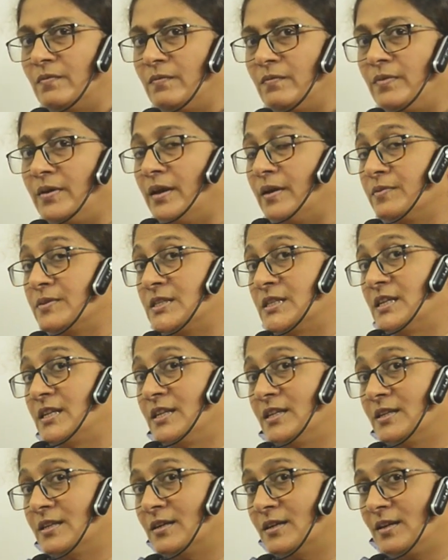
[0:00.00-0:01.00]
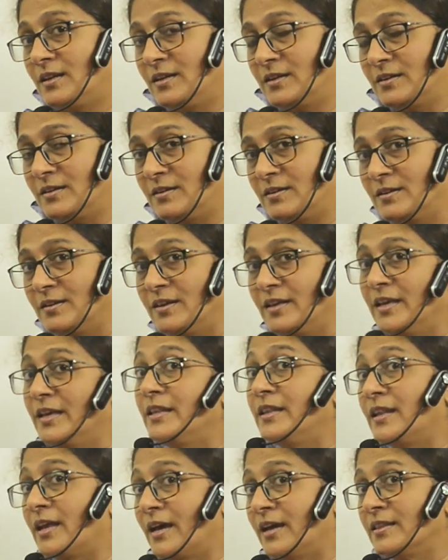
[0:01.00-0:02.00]
We have studied earlier
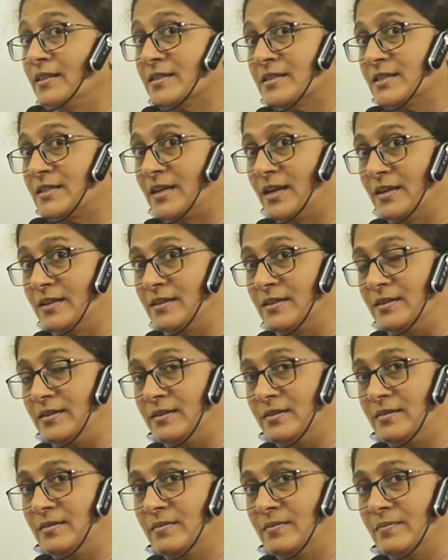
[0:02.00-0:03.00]
in 9th standard,